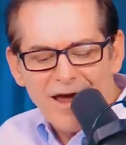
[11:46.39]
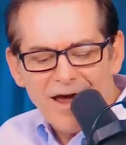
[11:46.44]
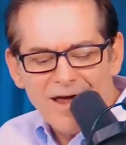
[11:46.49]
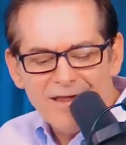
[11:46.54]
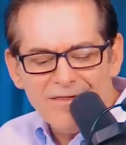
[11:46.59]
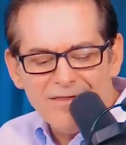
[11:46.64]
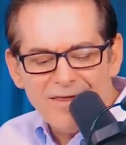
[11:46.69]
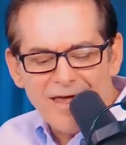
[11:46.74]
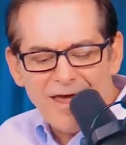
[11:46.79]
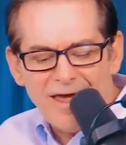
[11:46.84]

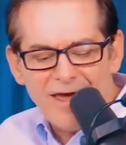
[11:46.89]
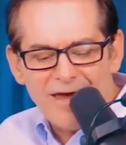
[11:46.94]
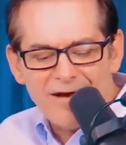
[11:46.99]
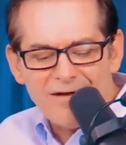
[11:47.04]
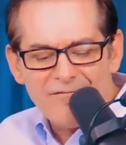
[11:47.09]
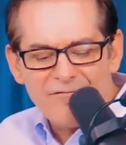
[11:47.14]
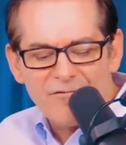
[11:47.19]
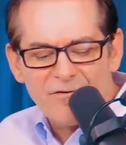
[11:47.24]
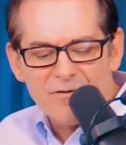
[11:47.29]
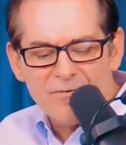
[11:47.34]
And
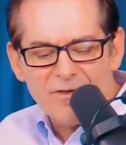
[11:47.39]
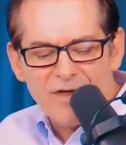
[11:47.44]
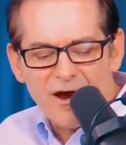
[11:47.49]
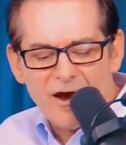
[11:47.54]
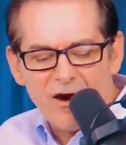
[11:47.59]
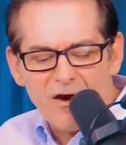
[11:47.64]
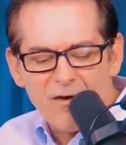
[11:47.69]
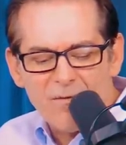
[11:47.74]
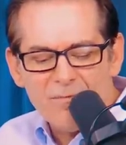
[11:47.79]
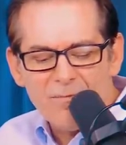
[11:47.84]
then, from
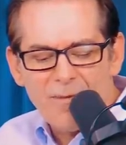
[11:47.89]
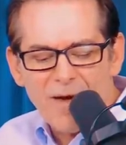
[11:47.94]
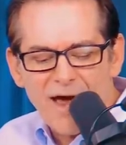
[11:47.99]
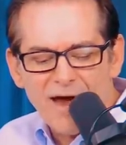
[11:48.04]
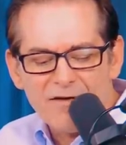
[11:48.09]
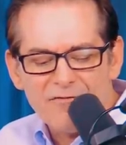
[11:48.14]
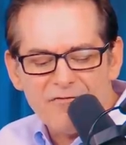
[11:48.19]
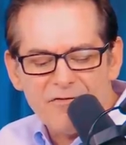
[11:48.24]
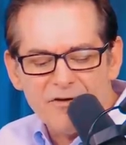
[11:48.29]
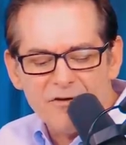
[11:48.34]
there,
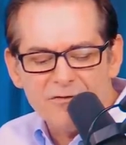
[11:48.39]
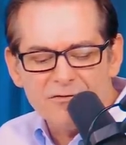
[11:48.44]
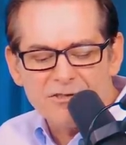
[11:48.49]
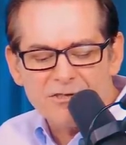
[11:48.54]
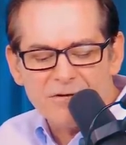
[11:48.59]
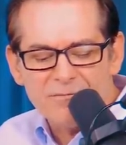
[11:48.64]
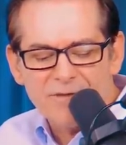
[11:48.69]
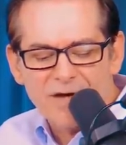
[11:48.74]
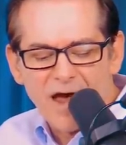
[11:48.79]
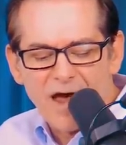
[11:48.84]
backfills
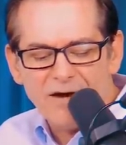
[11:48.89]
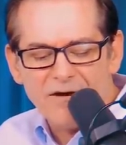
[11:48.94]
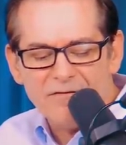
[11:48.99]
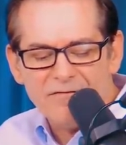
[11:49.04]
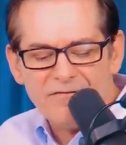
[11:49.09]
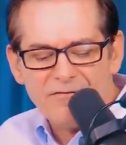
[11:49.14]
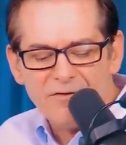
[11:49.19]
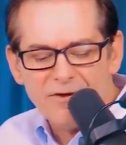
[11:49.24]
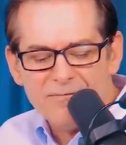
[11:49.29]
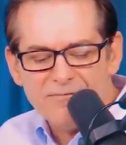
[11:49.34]
some kind
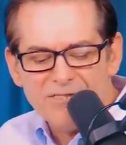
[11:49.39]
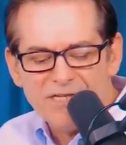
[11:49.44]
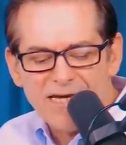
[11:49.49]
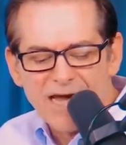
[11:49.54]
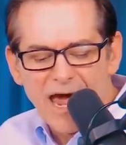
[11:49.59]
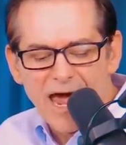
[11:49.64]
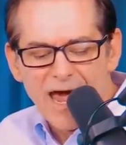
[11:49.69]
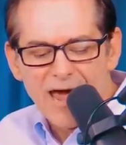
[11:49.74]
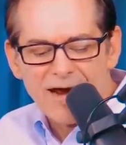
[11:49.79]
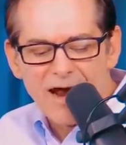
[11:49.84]
of
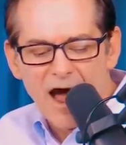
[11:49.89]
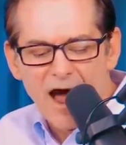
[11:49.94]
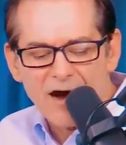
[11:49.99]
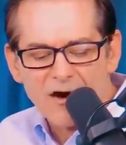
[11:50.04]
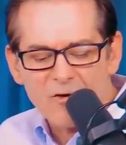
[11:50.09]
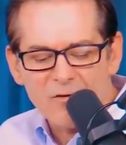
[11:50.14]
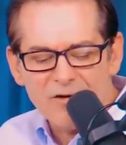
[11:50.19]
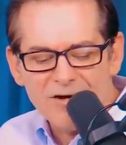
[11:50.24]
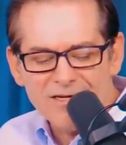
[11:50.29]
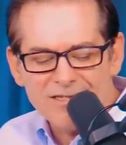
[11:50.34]
flimsy ad
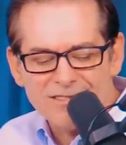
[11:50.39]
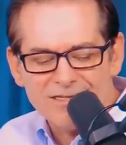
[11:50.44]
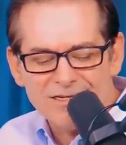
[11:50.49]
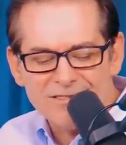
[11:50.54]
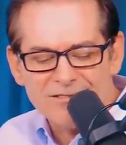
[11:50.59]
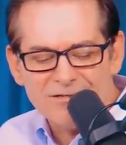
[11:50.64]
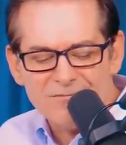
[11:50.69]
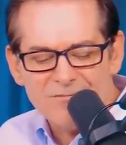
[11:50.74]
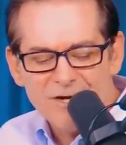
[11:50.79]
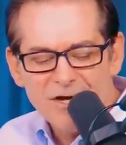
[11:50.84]
hoc
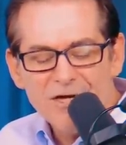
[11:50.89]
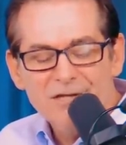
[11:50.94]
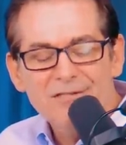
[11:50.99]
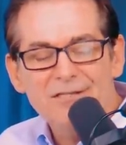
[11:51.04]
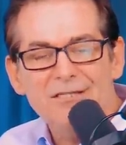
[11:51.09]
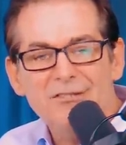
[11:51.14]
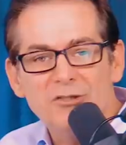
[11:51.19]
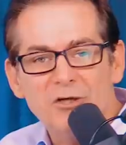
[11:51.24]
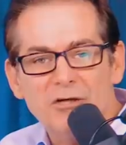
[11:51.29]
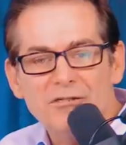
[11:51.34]
criticism
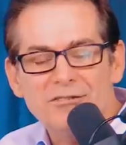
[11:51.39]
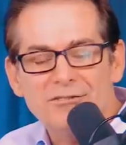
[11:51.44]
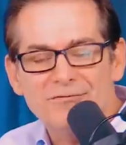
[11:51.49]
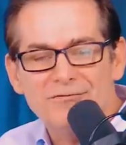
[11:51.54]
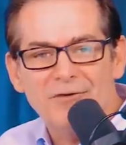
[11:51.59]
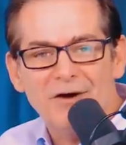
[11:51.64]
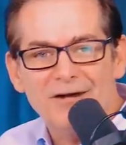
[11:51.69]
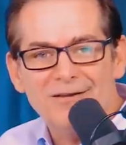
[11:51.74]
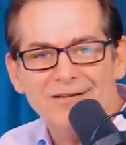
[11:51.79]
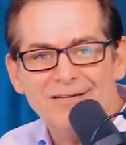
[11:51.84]
to
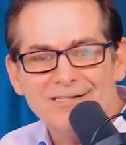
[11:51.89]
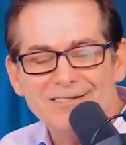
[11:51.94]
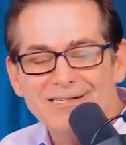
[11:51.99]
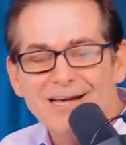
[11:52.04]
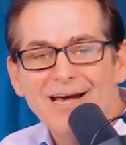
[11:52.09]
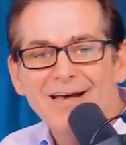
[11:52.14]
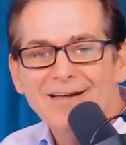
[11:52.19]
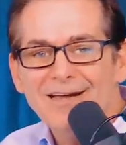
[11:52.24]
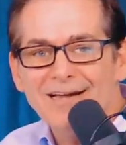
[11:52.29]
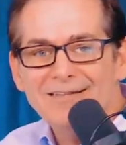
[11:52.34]
justify this.
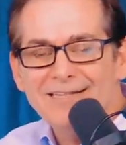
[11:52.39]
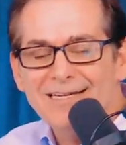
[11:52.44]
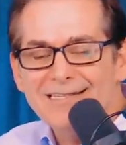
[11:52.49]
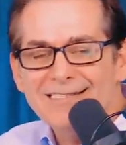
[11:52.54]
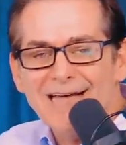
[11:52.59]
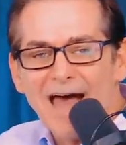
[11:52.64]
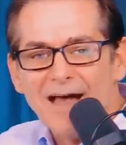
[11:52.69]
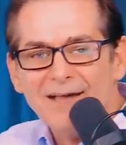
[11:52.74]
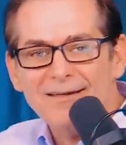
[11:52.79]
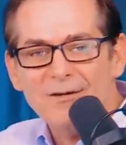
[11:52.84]
That's
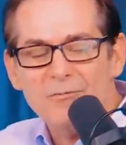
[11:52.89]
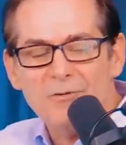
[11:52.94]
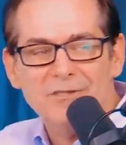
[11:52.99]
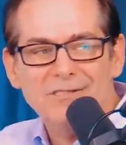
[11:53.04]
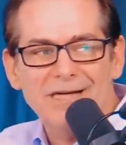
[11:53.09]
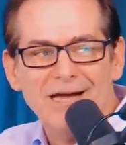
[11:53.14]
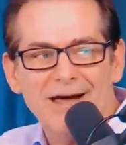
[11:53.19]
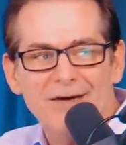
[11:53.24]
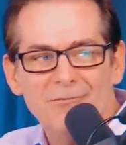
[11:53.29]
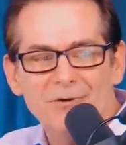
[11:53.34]
exactly
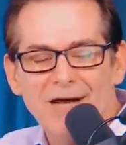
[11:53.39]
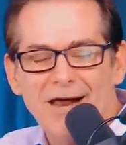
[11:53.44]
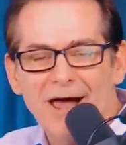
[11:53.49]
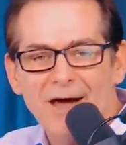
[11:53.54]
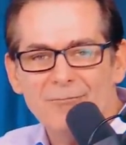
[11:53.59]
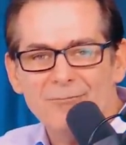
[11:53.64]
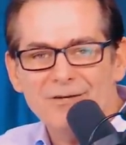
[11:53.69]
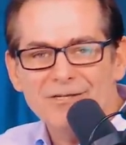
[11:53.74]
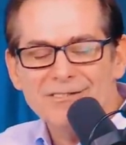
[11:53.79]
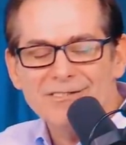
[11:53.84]
what
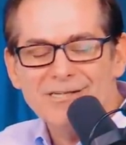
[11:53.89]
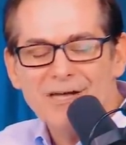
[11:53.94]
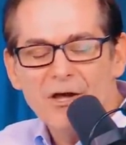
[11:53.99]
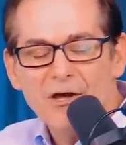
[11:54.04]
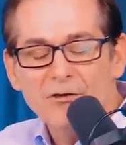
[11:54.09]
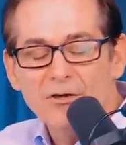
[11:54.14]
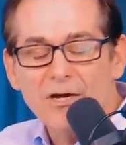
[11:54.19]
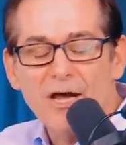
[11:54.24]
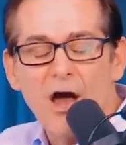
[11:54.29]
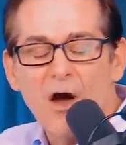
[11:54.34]
happens.
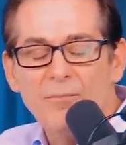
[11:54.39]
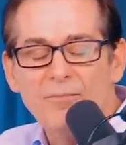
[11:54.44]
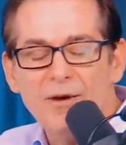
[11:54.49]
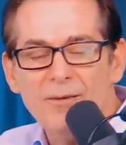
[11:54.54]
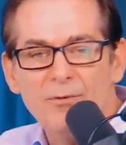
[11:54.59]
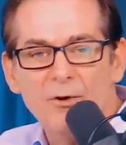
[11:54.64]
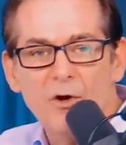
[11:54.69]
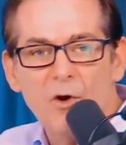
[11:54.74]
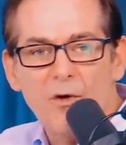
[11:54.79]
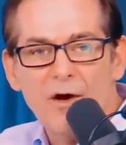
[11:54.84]
Look how
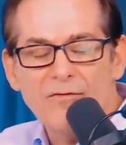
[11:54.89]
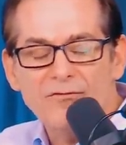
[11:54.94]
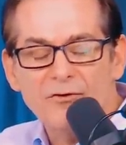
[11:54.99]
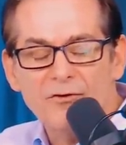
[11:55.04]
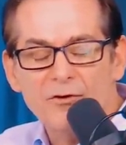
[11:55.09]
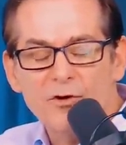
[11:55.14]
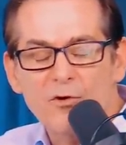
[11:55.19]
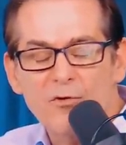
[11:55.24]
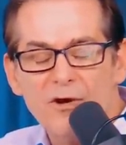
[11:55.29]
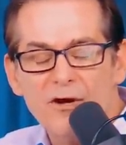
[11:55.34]
people go after
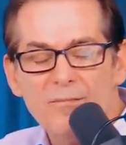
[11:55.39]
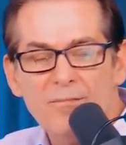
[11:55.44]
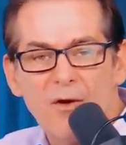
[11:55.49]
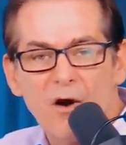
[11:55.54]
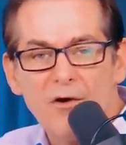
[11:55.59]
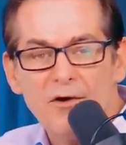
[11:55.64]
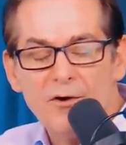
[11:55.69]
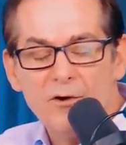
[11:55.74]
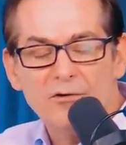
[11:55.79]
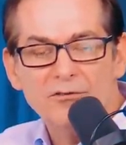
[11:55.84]
the Green
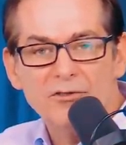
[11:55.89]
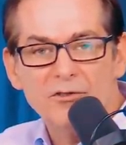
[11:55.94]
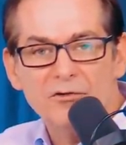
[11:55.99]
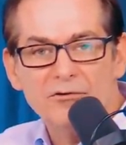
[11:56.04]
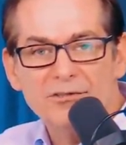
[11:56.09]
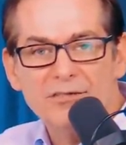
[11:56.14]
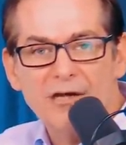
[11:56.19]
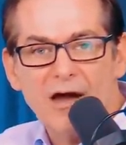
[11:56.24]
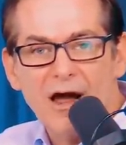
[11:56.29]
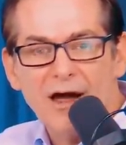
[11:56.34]
Party or Jill
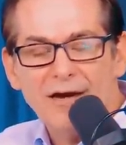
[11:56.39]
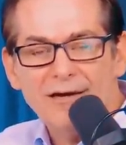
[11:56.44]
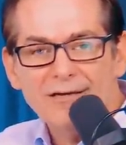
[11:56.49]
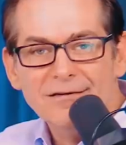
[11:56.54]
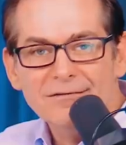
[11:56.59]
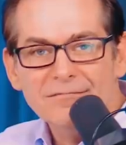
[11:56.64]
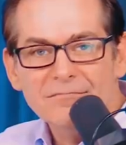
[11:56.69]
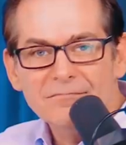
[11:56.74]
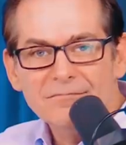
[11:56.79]
Stein.